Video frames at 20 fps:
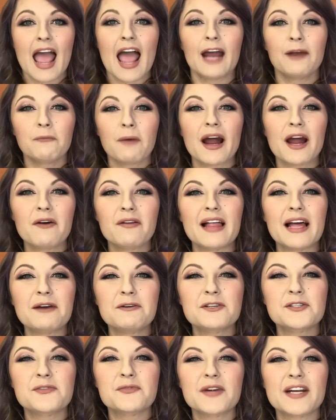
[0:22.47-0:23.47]
And while I
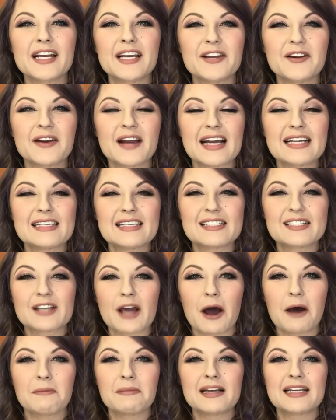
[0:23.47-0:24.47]
was reading your guys'
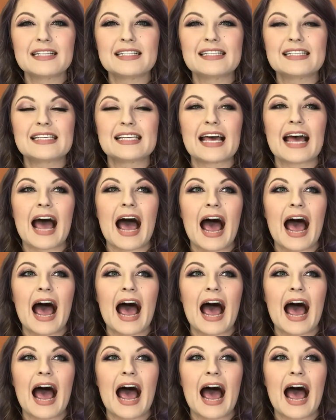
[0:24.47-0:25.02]
comments,